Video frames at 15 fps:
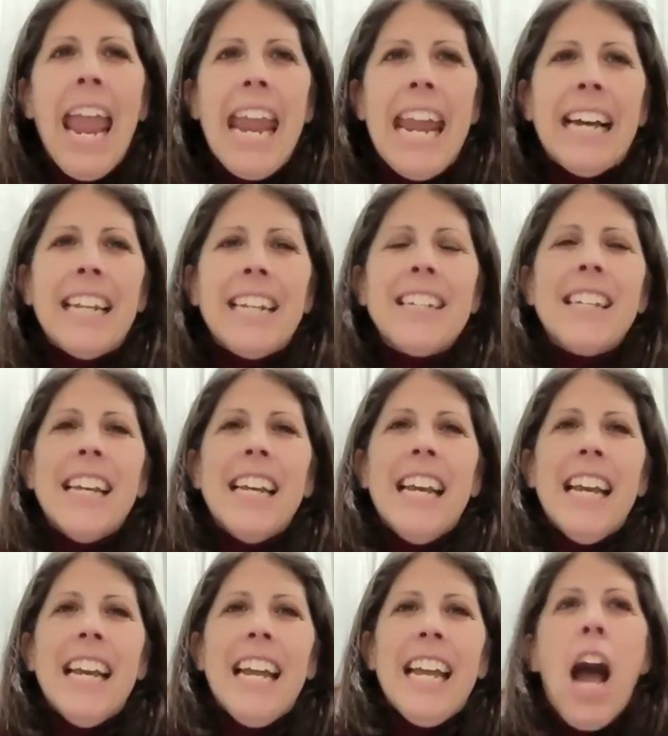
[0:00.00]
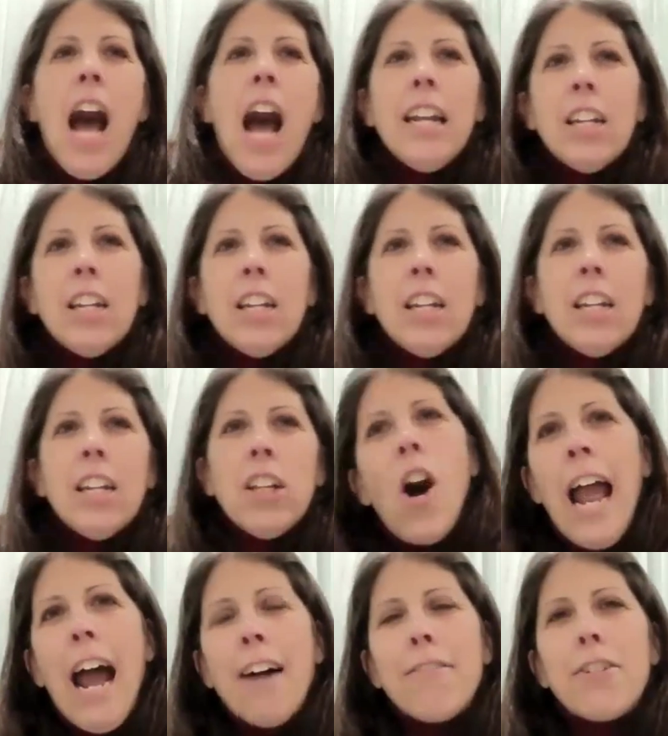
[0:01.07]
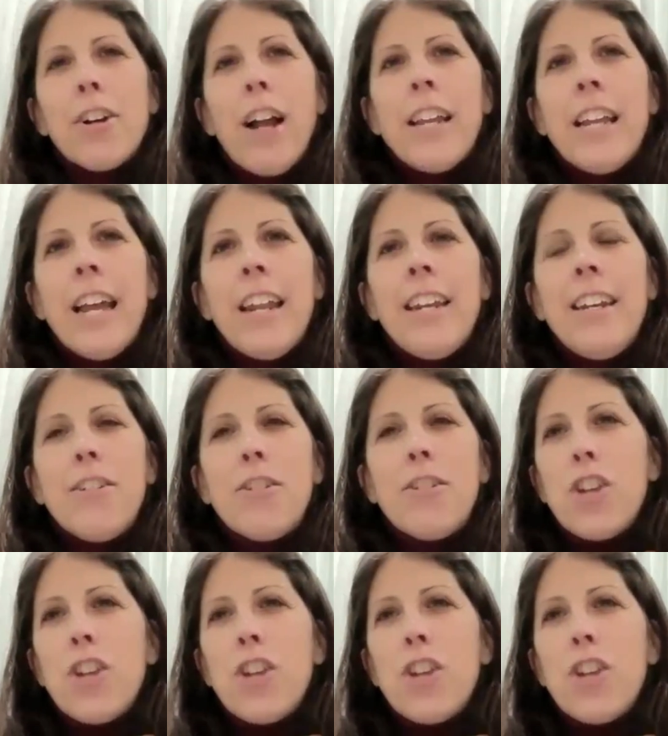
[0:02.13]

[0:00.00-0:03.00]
And not long after I had